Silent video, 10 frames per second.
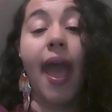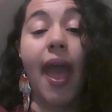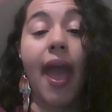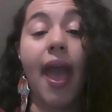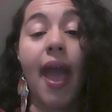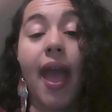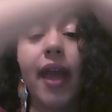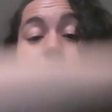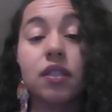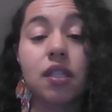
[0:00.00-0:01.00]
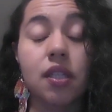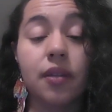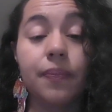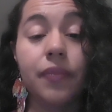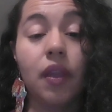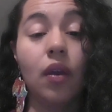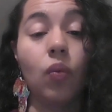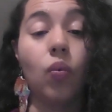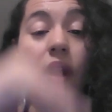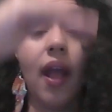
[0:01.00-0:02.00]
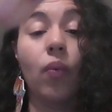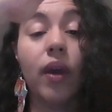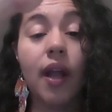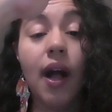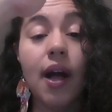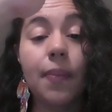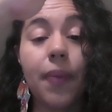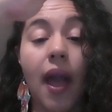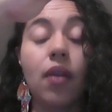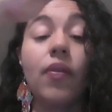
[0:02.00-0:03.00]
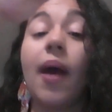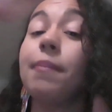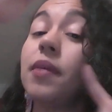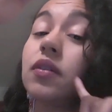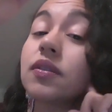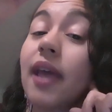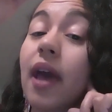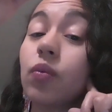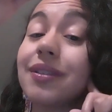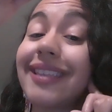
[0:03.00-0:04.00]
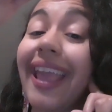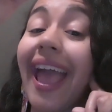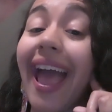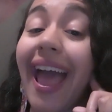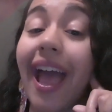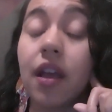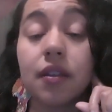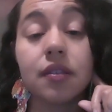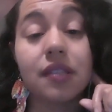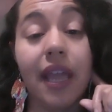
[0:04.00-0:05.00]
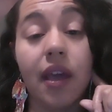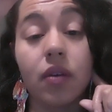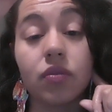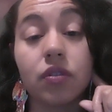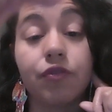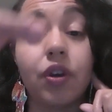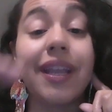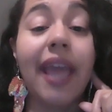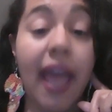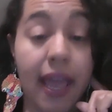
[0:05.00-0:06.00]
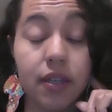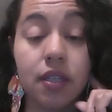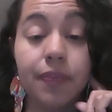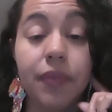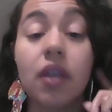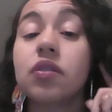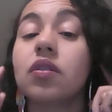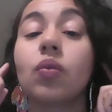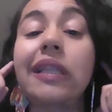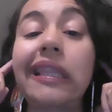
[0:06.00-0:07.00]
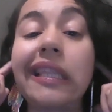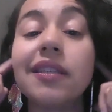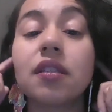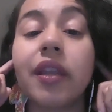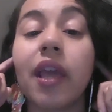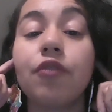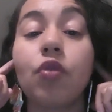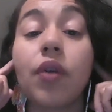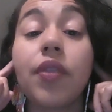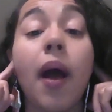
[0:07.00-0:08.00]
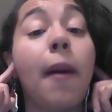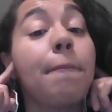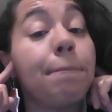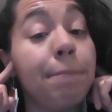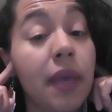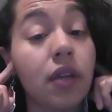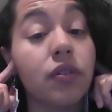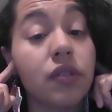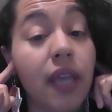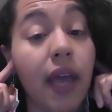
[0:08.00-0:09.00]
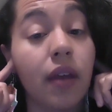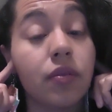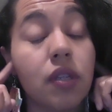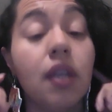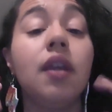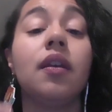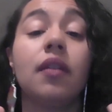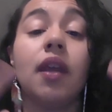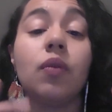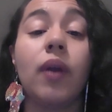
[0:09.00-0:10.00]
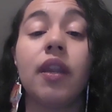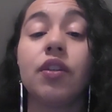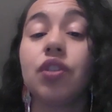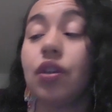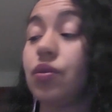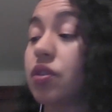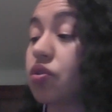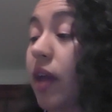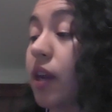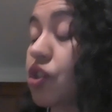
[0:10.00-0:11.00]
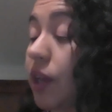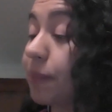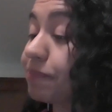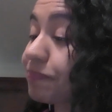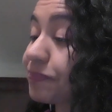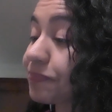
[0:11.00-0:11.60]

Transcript: at. When I went up, I know that middle sound was the "at" sound for cat. So we're listening for the middle sound. Get ready to use the strategy.